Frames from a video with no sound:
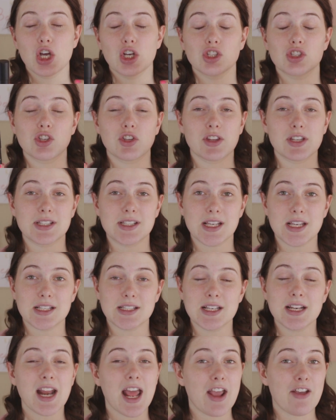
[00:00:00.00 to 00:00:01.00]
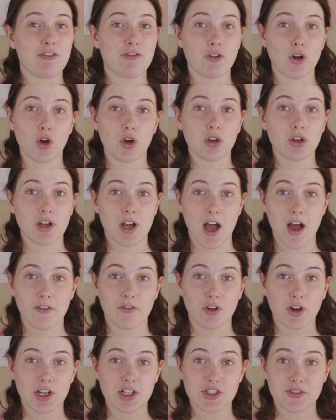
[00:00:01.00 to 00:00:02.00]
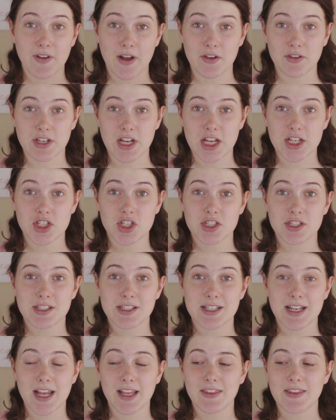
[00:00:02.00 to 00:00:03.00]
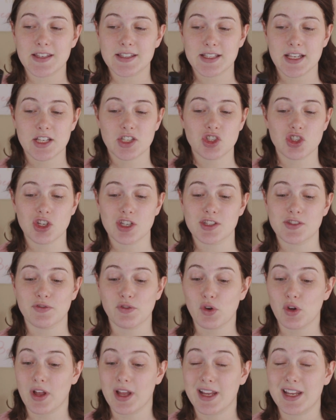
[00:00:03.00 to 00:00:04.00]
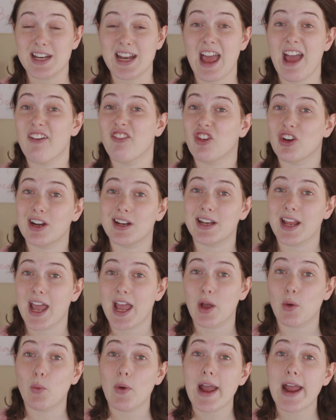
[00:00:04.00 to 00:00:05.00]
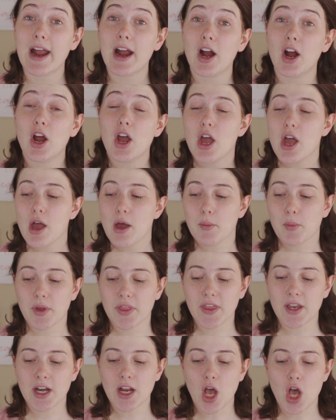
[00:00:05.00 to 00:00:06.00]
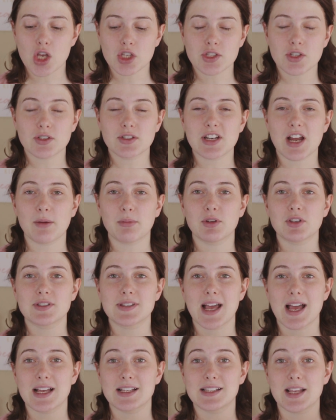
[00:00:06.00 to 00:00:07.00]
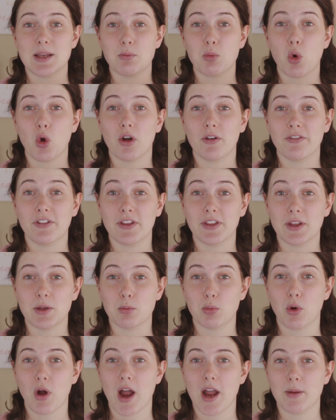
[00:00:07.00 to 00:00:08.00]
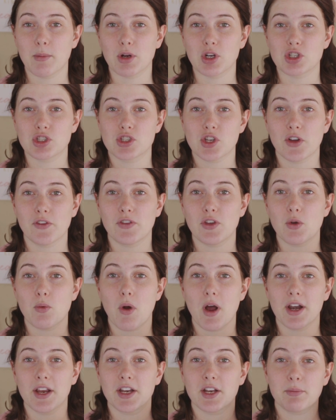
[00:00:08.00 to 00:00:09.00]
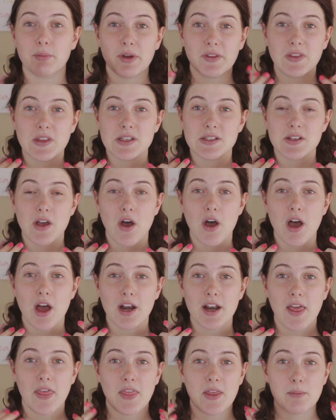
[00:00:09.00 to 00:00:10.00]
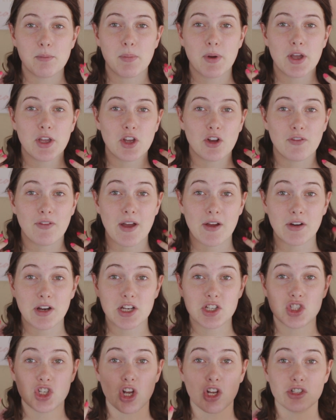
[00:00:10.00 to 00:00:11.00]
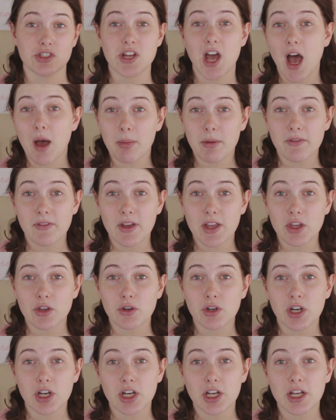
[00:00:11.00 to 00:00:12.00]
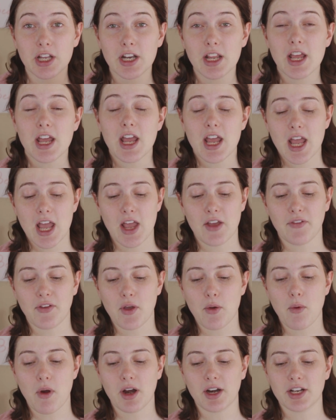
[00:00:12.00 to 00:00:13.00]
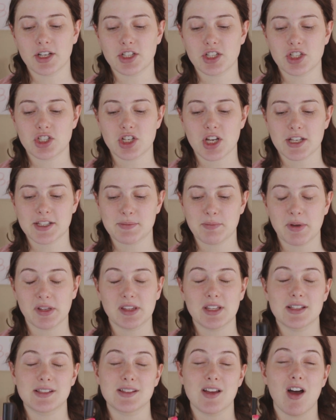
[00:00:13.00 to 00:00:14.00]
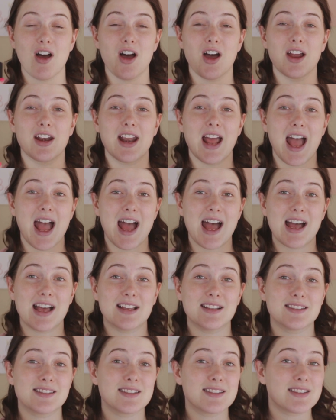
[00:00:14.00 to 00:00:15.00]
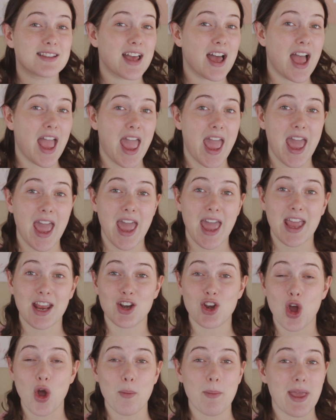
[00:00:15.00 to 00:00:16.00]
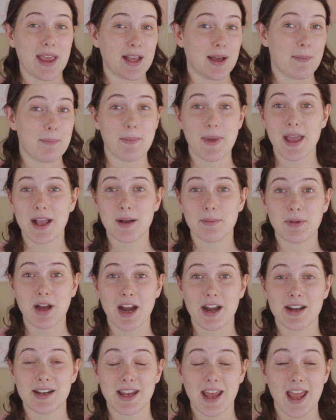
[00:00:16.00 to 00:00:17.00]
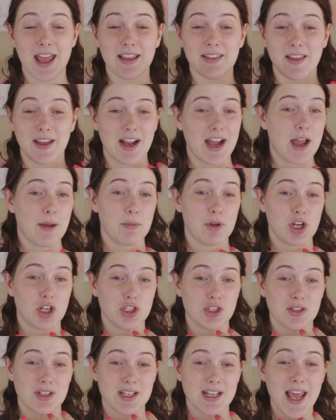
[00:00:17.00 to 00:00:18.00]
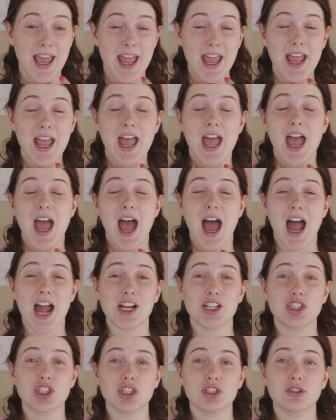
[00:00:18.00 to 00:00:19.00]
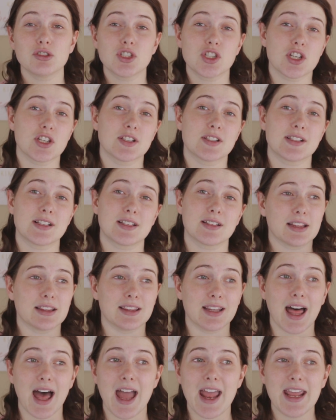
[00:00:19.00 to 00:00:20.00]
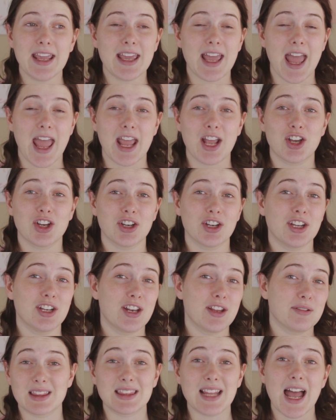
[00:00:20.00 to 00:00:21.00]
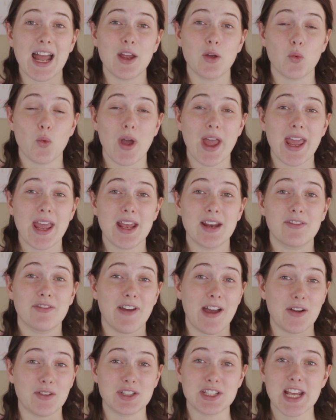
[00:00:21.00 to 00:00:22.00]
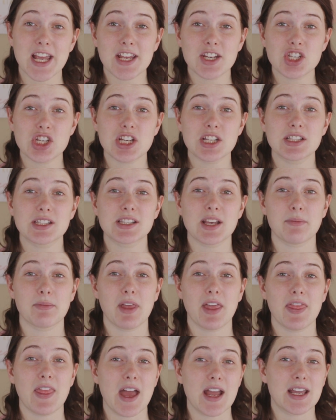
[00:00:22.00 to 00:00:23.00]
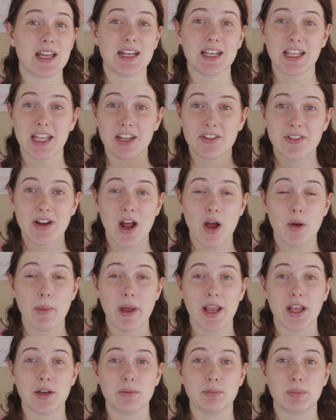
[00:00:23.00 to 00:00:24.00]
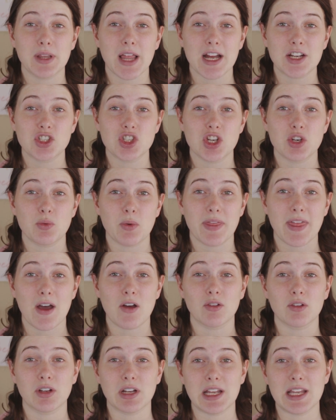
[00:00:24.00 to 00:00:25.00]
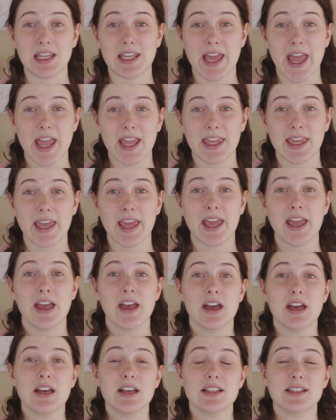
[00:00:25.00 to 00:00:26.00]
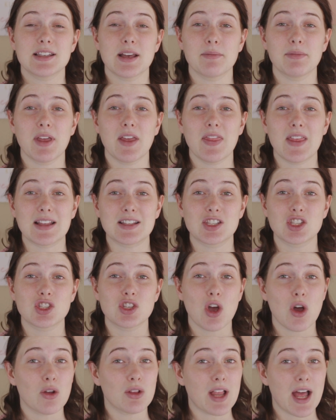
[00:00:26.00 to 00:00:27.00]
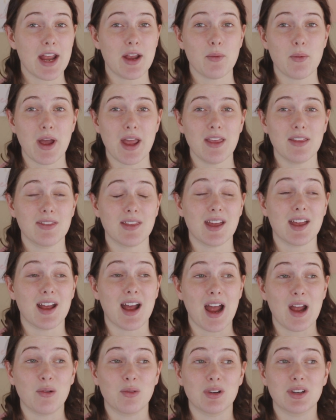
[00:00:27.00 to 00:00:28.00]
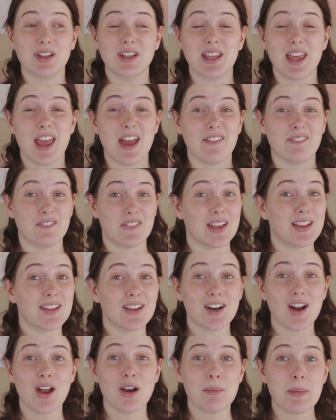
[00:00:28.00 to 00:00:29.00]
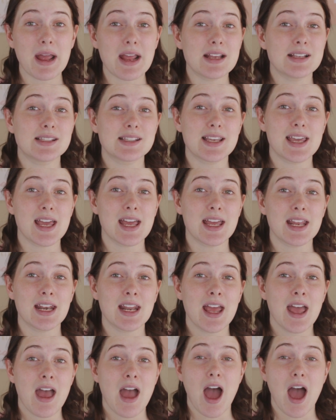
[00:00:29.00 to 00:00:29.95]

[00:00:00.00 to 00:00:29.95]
So this isn't a full coverage foundation stick. This is just for like an everyday wear, but then it also doubles as a pore filling primer. So if you wanted to put this on and then put your foundation on top of it, you could. If you wanted to just put this on as a no makeup kind of day like I'm gonna do today, I do just like a good lightweight foundation, something that can even out my complexion without looking cakey, something that's so lightweight that I really can't feel it on my skin.